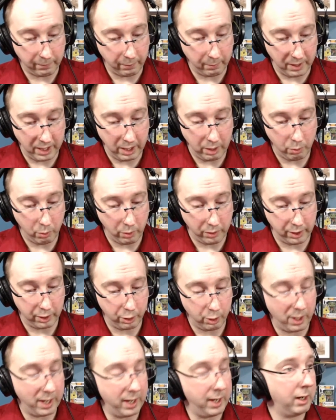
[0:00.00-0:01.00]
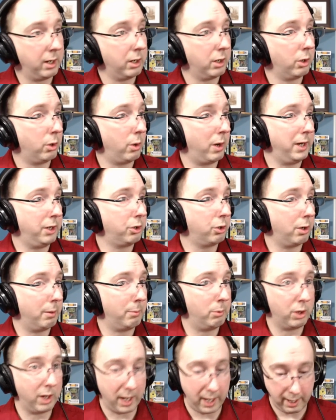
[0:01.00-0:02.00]
for me when the great
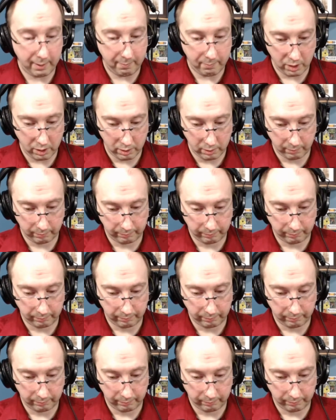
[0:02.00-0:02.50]
trouble came?